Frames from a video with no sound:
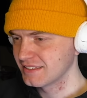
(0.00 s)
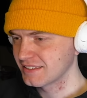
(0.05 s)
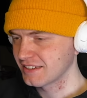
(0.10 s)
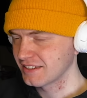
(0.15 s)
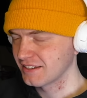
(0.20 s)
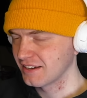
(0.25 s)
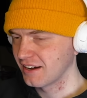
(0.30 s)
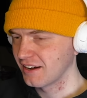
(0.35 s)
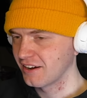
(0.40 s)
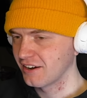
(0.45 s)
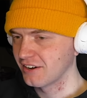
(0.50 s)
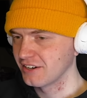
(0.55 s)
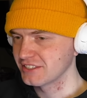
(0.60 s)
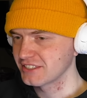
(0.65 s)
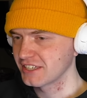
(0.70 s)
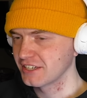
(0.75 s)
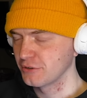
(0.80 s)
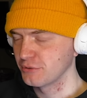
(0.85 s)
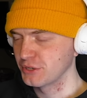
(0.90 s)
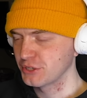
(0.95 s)
He's
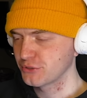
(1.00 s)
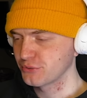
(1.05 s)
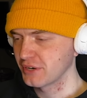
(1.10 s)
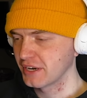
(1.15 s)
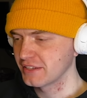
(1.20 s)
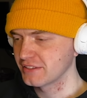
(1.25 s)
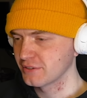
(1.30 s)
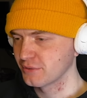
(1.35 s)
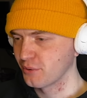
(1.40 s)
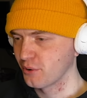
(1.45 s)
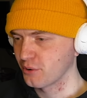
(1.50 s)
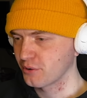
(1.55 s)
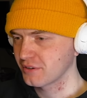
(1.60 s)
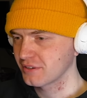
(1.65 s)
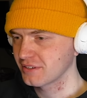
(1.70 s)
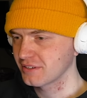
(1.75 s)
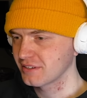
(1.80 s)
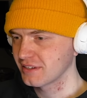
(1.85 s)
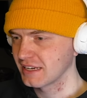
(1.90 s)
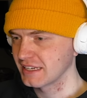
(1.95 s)
gonna recreate the
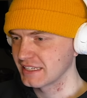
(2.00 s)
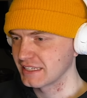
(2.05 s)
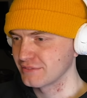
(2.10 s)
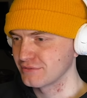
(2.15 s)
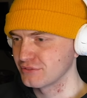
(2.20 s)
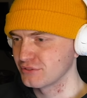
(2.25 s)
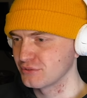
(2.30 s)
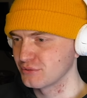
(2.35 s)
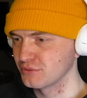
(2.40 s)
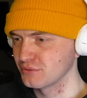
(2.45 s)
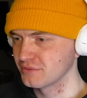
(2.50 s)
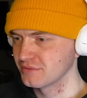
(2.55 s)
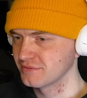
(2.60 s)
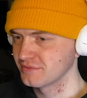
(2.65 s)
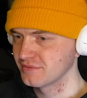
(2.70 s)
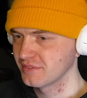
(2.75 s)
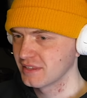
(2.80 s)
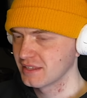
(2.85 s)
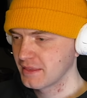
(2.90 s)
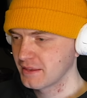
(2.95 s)
rock and give it to
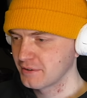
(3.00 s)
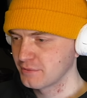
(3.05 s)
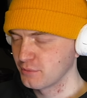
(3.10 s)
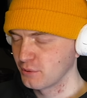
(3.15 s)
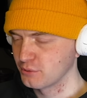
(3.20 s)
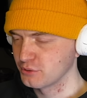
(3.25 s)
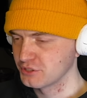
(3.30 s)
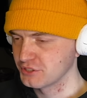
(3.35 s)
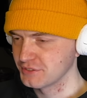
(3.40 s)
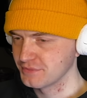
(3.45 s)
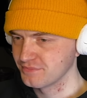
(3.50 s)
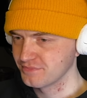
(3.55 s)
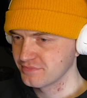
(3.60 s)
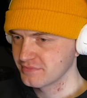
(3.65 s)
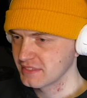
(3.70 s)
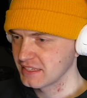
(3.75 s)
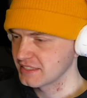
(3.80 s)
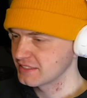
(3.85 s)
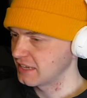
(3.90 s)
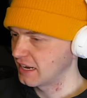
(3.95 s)
Roshi.
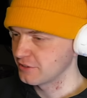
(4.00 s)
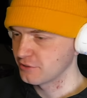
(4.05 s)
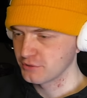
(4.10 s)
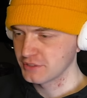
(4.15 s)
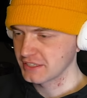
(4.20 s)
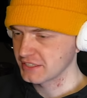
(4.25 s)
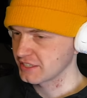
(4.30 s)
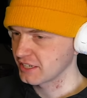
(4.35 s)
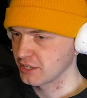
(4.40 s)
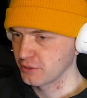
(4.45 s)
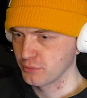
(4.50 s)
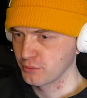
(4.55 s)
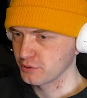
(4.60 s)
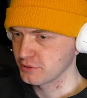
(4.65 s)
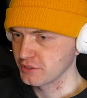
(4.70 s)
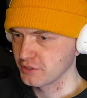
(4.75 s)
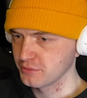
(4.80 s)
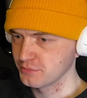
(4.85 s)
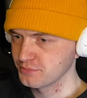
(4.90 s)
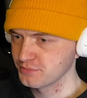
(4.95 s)
I don't think it's gonna work
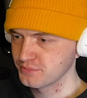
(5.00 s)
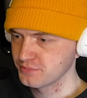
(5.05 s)
though.